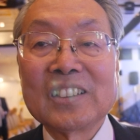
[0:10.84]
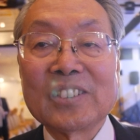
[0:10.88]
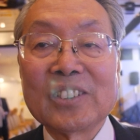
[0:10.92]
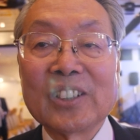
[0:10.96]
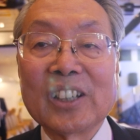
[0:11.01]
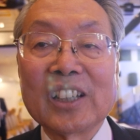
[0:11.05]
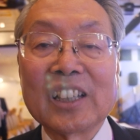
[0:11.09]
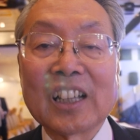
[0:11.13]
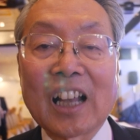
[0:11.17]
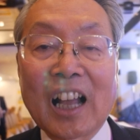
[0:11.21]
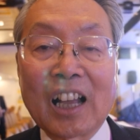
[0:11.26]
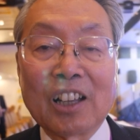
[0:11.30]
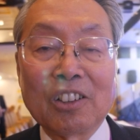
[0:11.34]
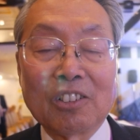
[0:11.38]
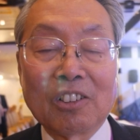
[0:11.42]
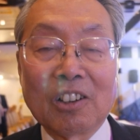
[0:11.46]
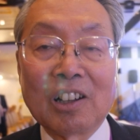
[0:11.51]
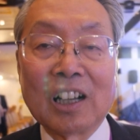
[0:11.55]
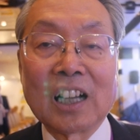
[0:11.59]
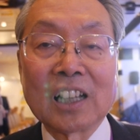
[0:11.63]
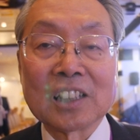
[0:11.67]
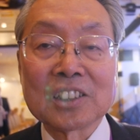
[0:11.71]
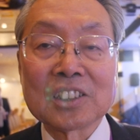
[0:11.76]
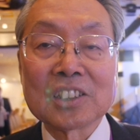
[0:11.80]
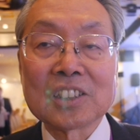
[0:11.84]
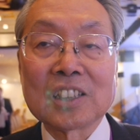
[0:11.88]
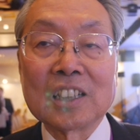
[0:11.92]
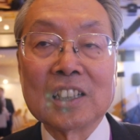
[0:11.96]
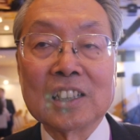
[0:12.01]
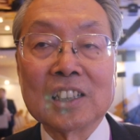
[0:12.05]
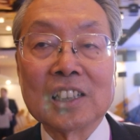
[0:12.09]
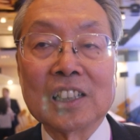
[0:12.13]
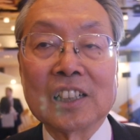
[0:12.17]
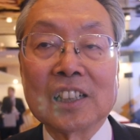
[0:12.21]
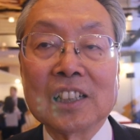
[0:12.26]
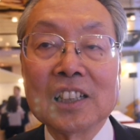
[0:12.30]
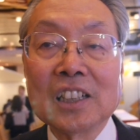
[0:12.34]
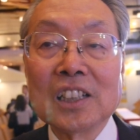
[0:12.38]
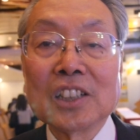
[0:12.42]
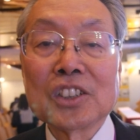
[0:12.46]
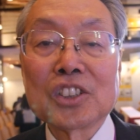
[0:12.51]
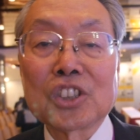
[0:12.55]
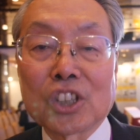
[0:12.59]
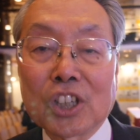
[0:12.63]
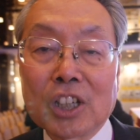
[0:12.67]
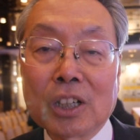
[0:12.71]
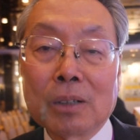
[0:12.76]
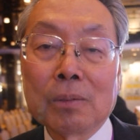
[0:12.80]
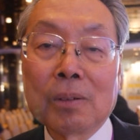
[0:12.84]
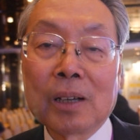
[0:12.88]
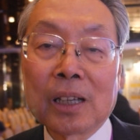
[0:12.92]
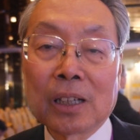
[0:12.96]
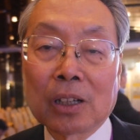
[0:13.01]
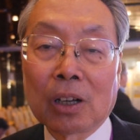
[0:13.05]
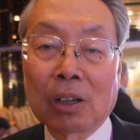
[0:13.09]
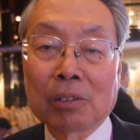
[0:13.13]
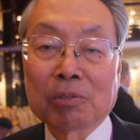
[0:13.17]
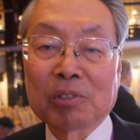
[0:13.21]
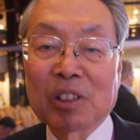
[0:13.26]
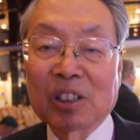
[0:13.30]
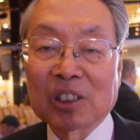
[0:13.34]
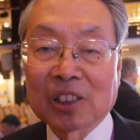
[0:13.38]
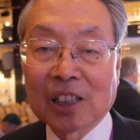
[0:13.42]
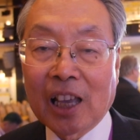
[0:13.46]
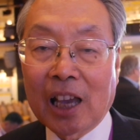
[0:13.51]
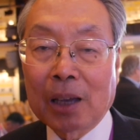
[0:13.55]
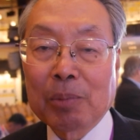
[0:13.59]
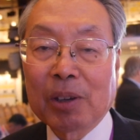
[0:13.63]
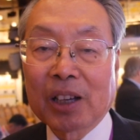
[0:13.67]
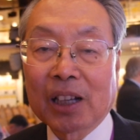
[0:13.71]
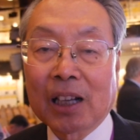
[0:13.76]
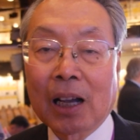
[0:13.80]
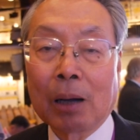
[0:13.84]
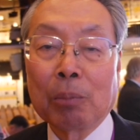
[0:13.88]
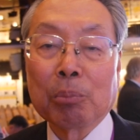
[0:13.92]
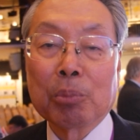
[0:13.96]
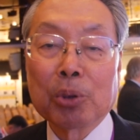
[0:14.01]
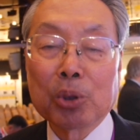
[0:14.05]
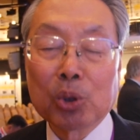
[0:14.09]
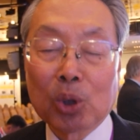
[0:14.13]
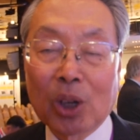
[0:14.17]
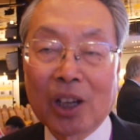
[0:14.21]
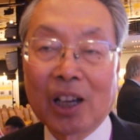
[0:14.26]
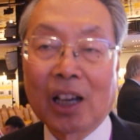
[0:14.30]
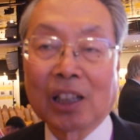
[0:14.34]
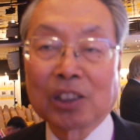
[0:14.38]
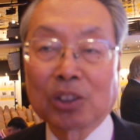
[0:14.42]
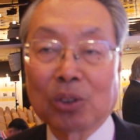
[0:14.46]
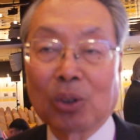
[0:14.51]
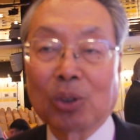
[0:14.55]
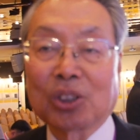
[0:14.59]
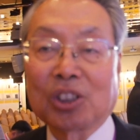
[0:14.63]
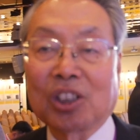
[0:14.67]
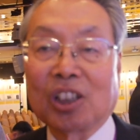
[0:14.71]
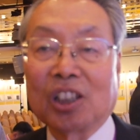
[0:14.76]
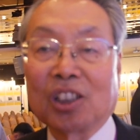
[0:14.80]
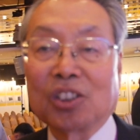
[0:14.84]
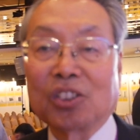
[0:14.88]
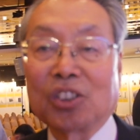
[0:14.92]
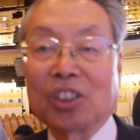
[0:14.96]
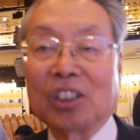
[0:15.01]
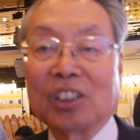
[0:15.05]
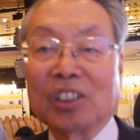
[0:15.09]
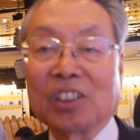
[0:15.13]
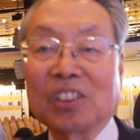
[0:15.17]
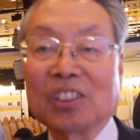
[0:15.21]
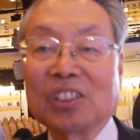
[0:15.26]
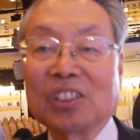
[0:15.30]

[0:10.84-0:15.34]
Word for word: when so, I was the chairman of the Taipei Computer Association.